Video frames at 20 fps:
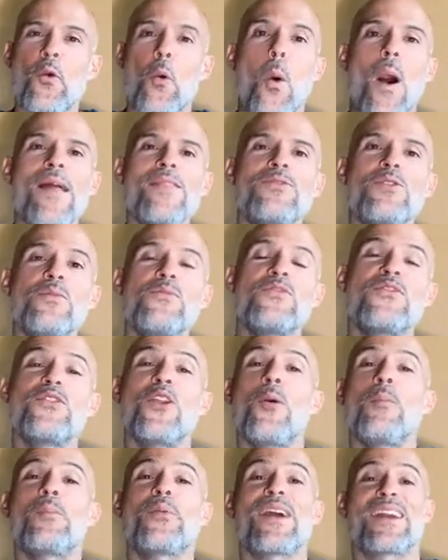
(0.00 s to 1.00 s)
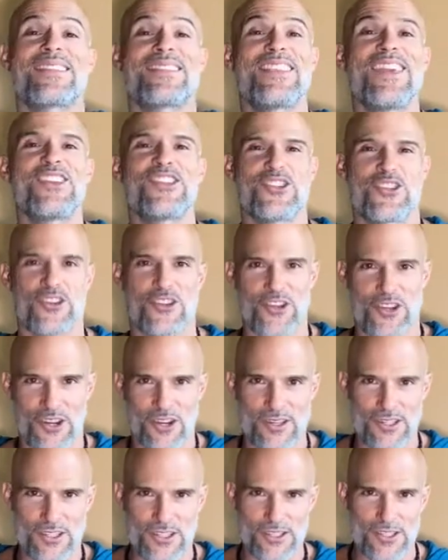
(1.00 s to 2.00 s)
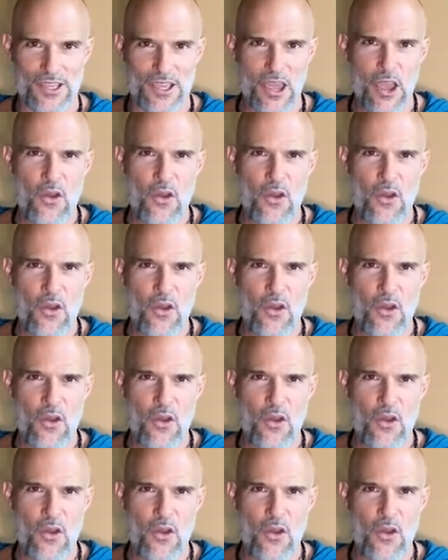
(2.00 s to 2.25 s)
quantum flow practitioners.